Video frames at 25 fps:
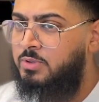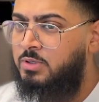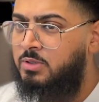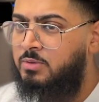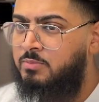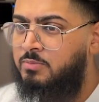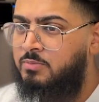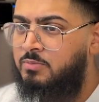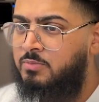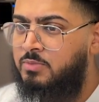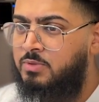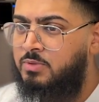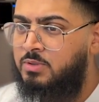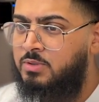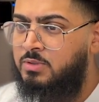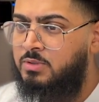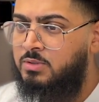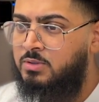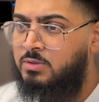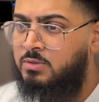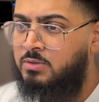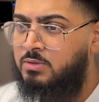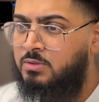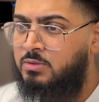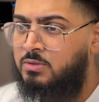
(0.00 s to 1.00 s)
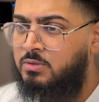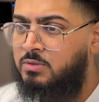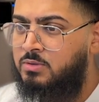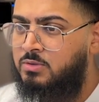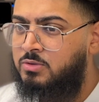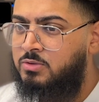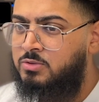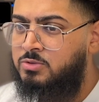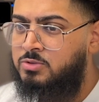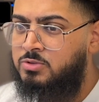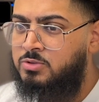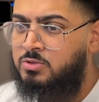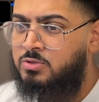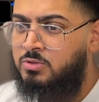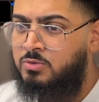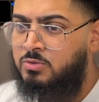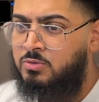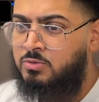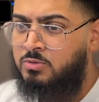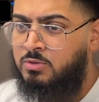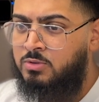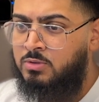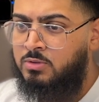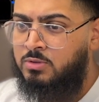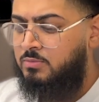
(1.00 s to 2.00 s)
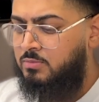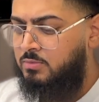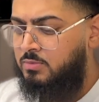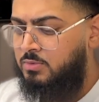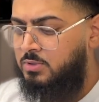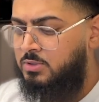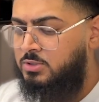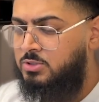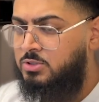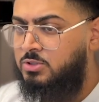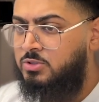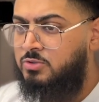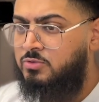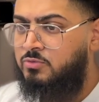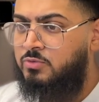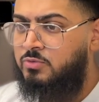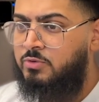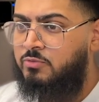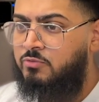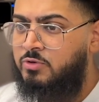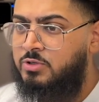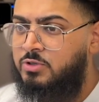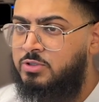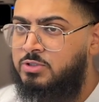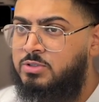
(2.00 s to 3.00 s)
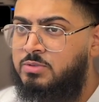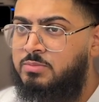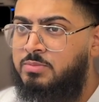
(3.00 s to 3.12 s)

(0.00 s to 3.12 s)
up the console, let's just refresh the